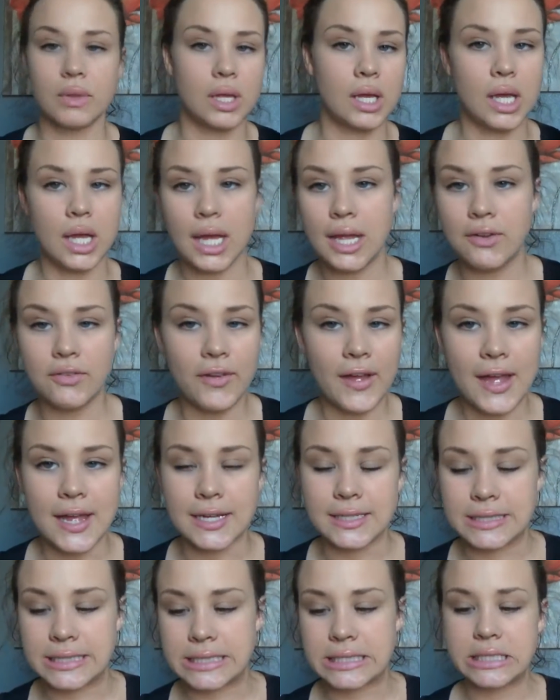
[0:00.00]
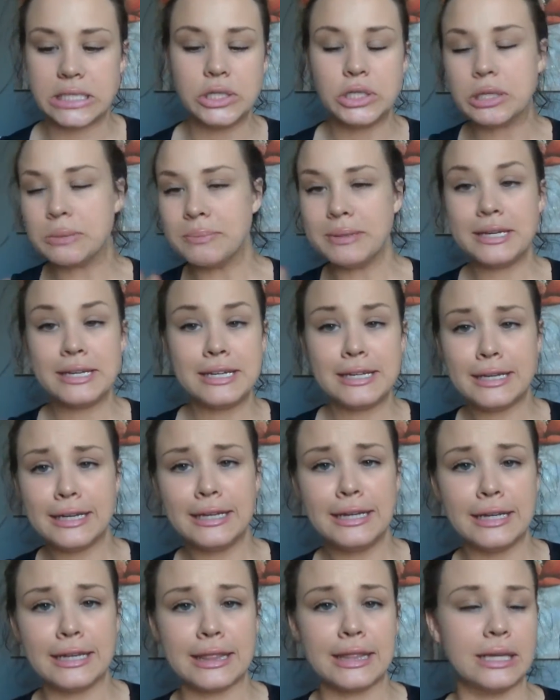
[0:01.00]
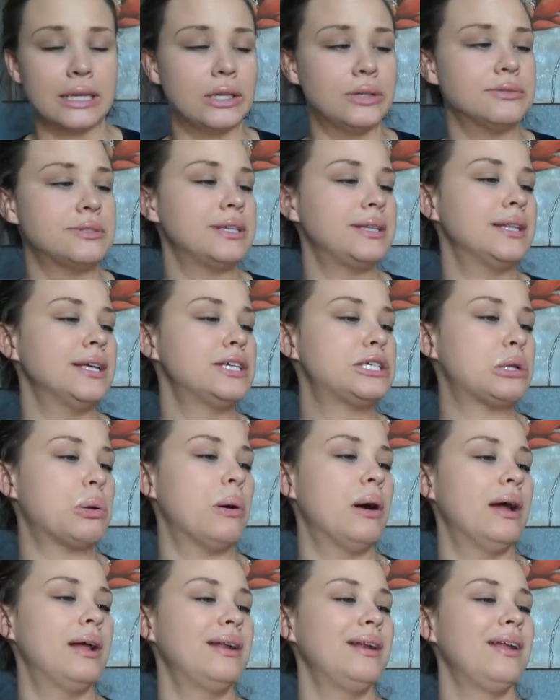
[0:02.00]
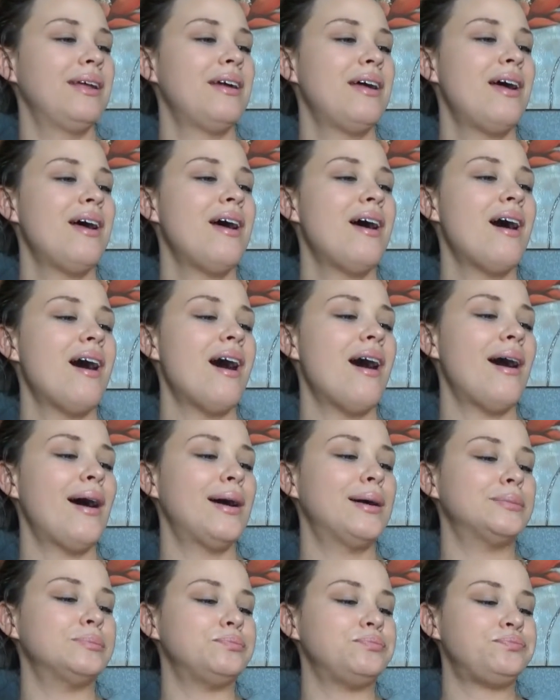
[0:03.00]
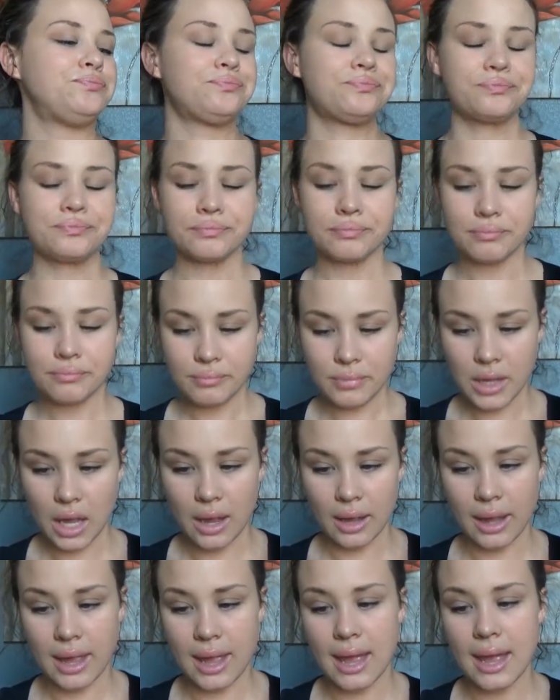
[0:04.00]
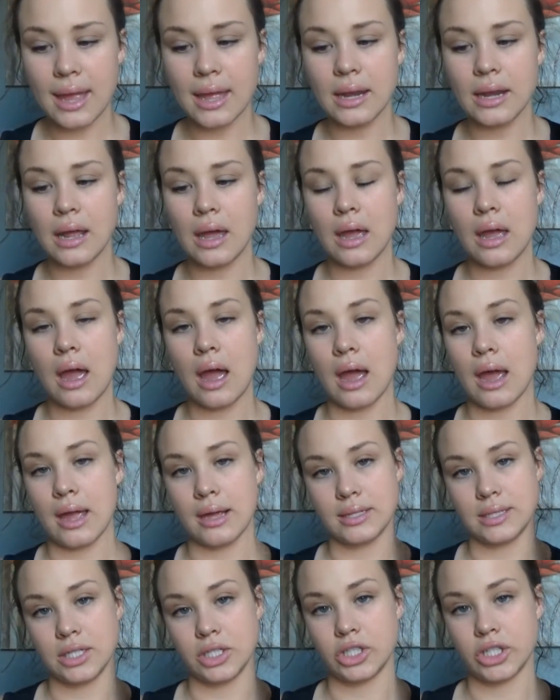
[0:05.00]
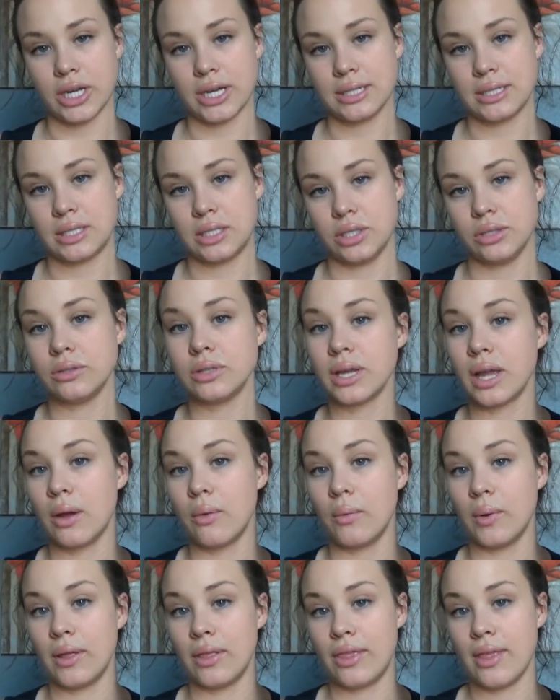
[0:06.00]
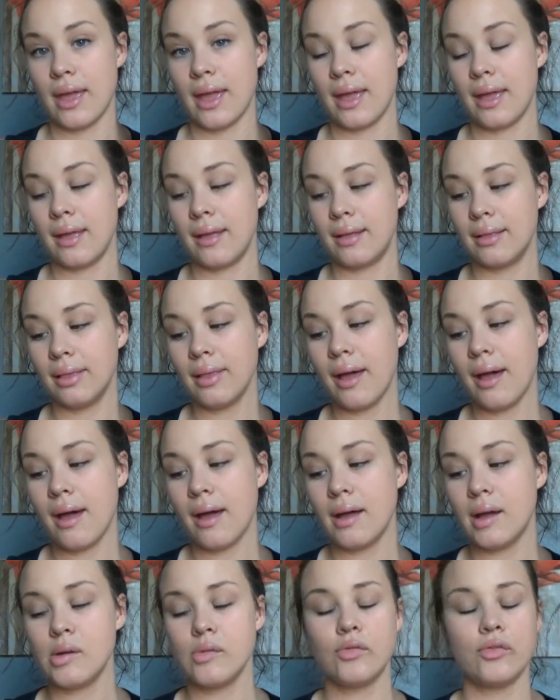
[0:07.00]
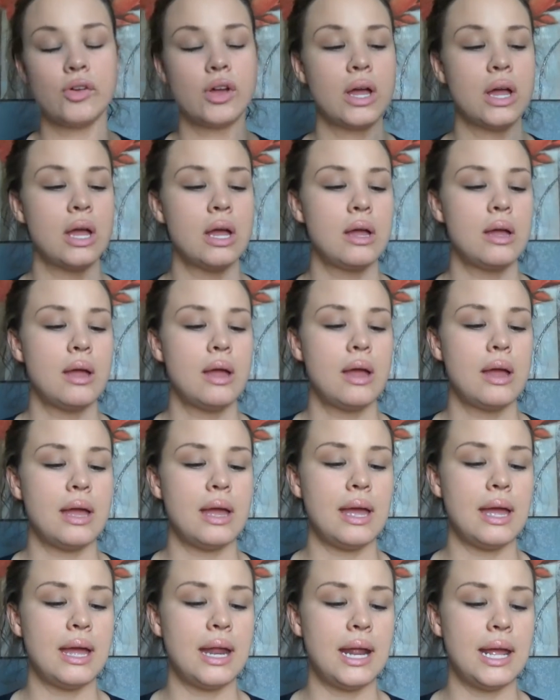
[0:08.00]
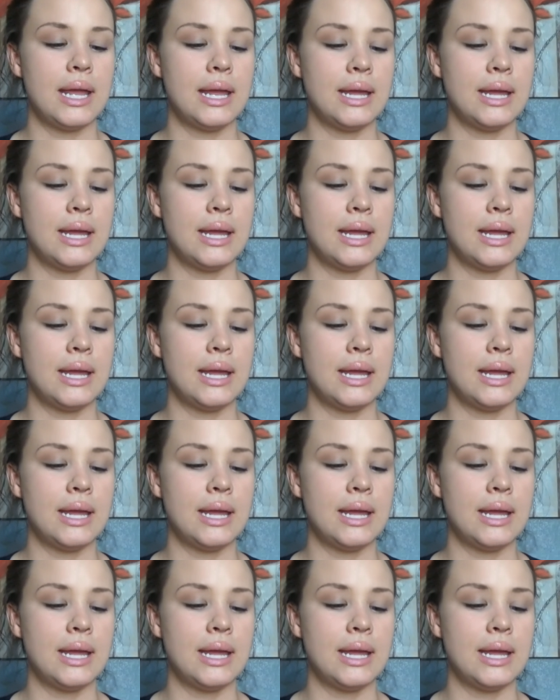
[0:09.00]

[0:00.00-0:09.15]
advanced, you can be anything using this one. Again, I suggest using it with a glove. They